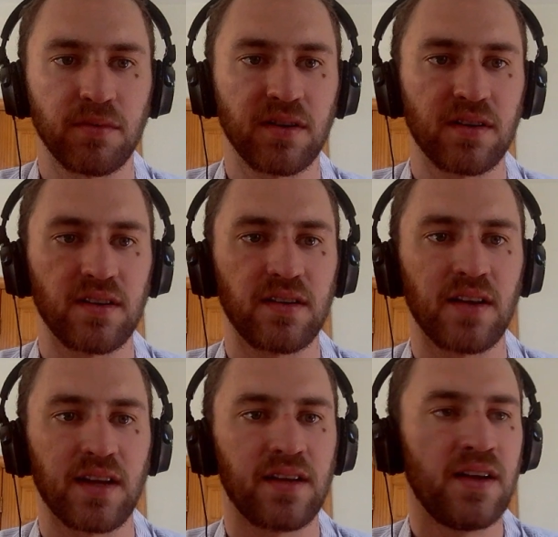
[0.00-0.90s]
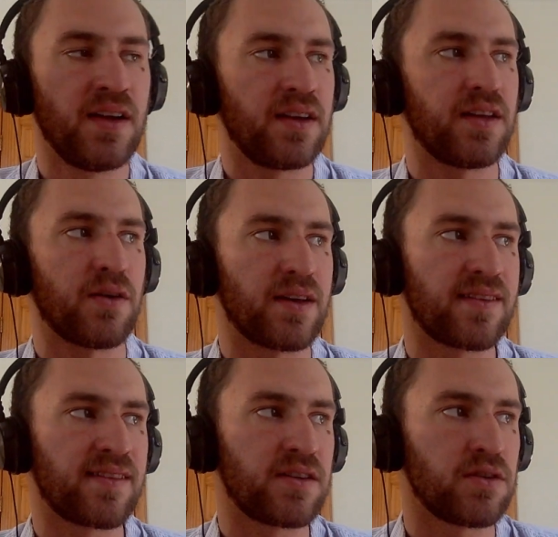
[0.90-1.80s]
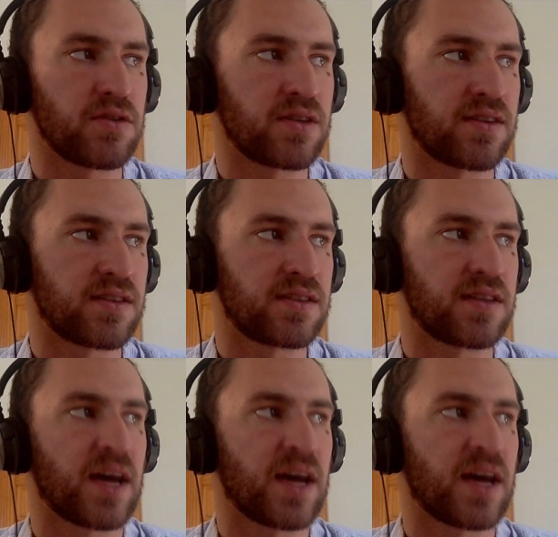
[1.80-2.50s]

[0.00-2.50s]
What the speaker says: word? Like, you know, institutions